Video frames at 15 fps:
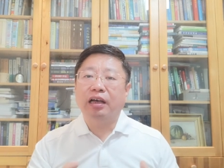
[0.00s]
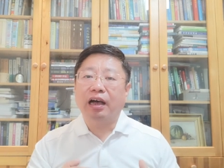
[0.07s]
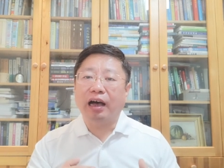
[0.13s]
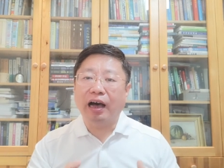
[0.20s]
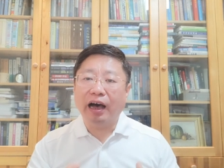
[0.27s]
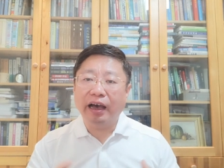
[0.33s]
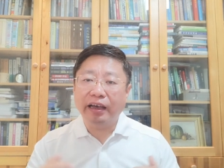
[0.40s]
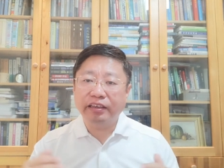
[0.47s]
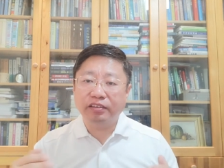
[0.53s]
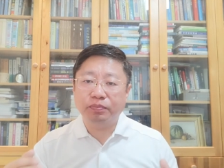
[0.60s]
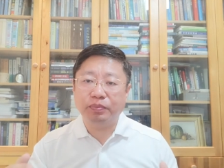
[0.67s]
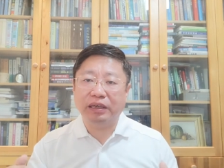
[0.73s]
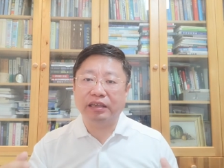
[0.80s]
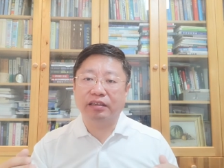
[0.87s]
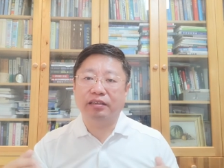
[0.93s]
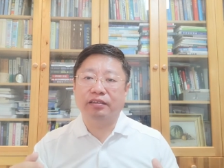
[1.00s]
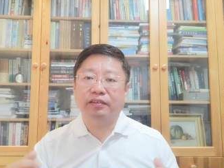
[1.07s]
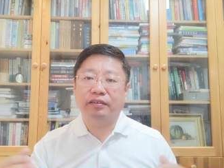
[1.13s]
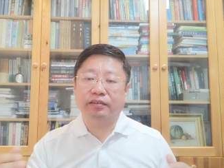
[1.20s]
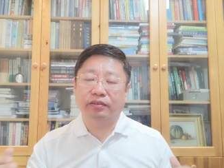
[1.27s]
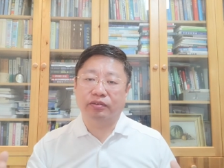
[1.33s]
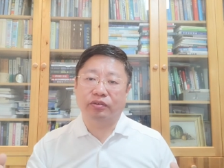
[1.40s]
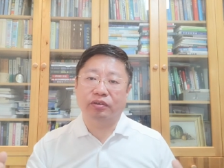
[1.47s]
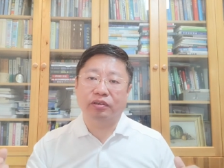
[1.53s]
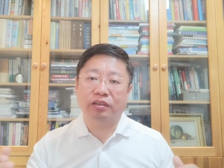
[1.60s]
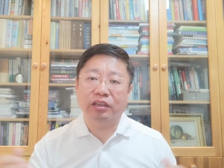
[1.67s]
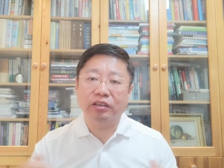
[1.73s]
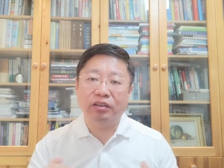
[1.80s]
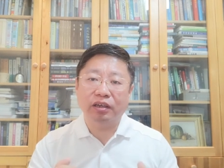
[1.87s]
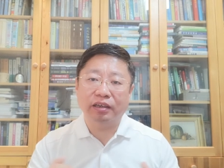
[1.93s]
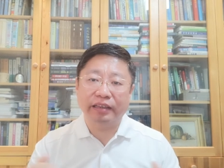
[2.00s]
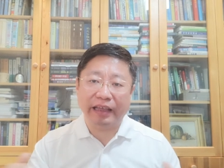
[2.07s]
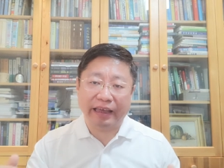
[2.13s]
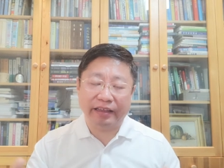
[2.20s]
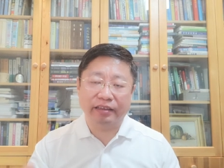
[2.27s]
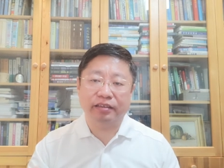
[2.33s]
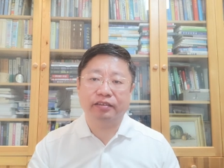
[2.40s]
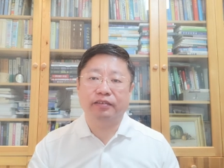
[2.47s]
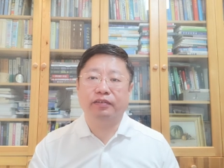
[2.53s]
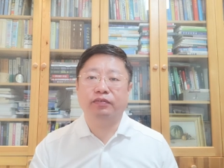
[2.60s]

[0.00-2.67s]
high speed internet